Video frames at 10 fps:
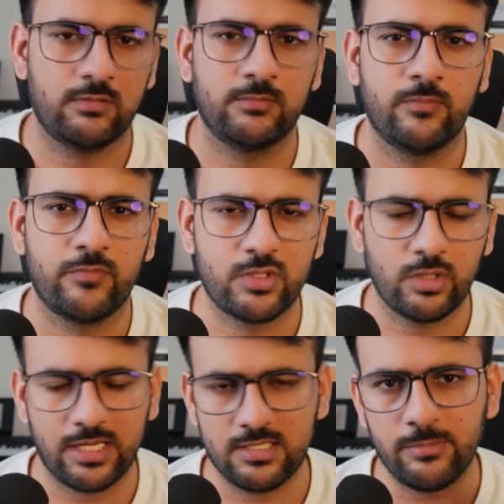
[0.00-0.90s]
so
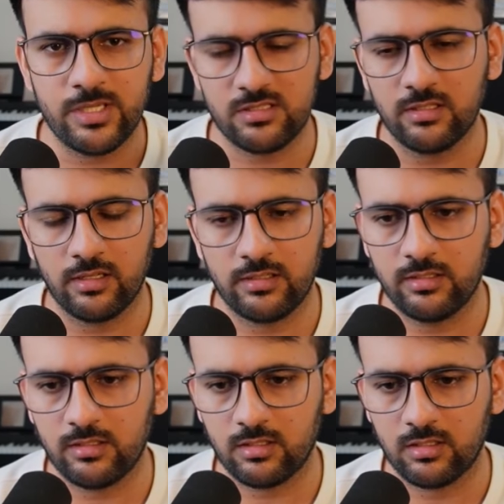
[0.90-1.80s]
as I mentioned
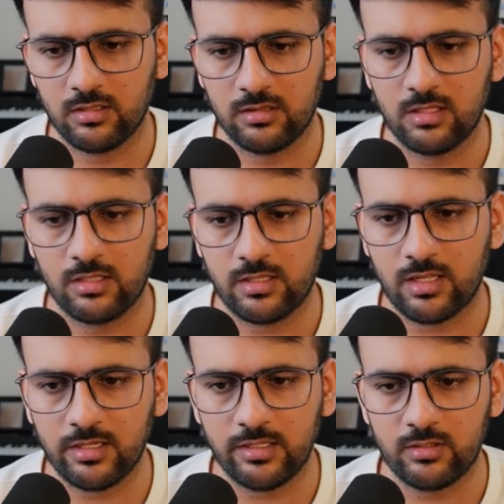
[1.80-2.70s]
earlier, the
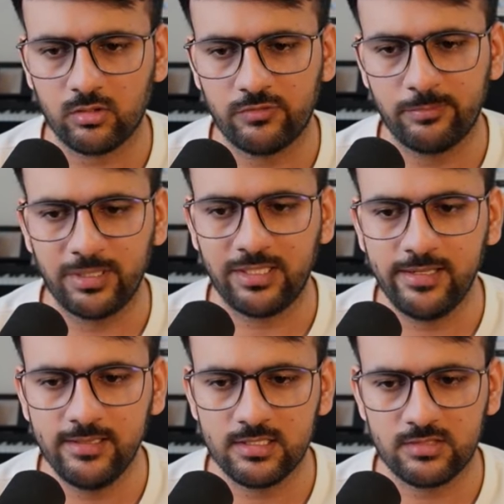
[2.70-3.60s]
target of
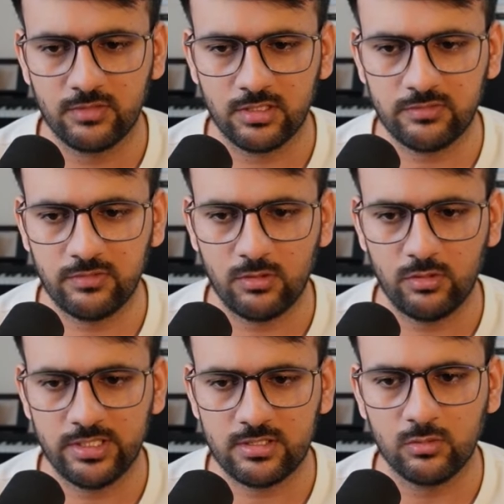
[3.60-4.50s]
building this workflow
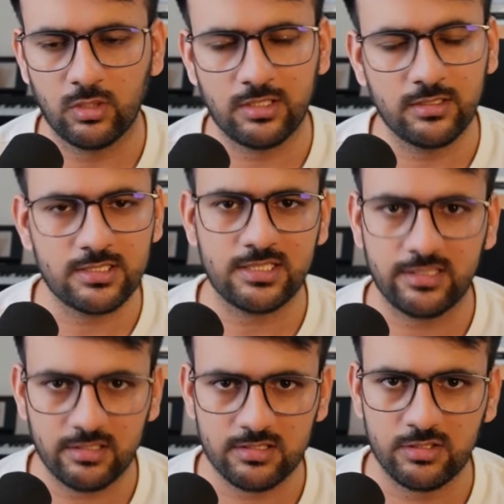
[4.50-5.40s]
is to understand
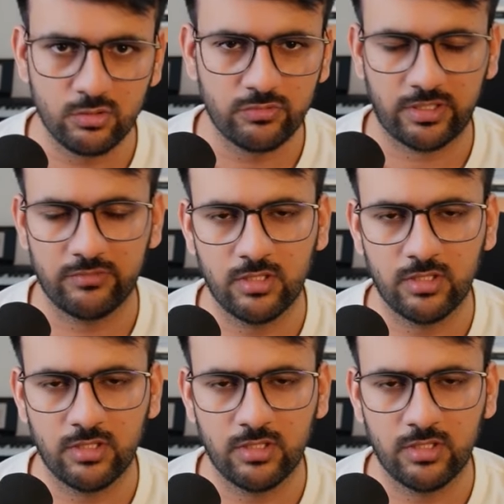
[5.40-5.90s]
this new framework